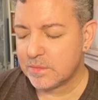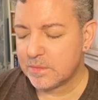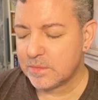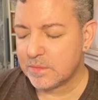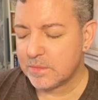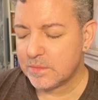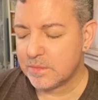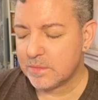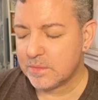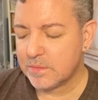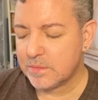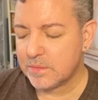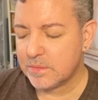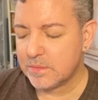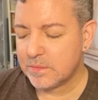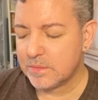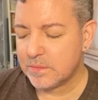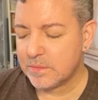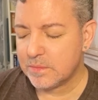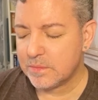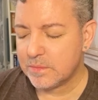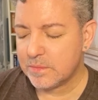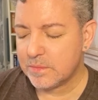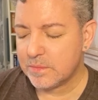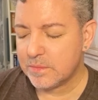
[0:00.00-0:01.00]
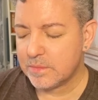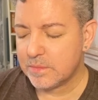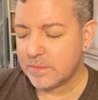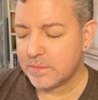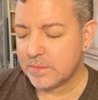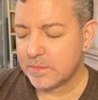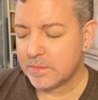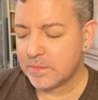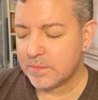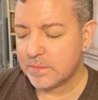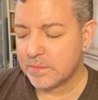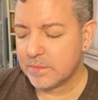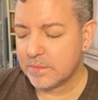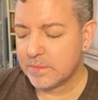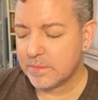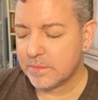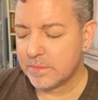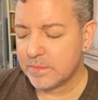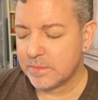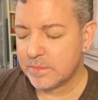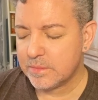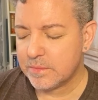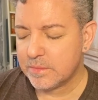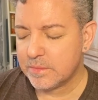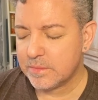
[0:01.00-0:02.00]

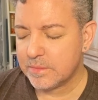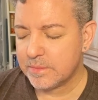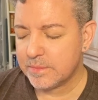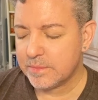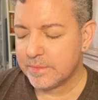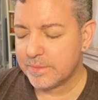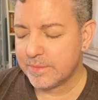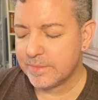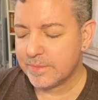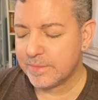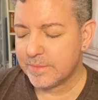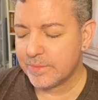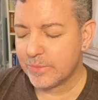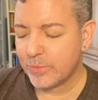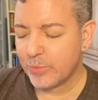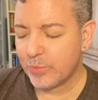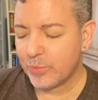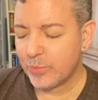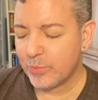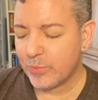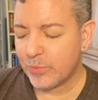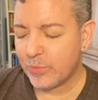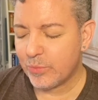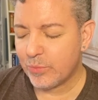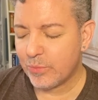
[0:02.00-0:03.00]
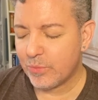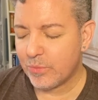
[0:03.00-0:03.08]
Nothing is said.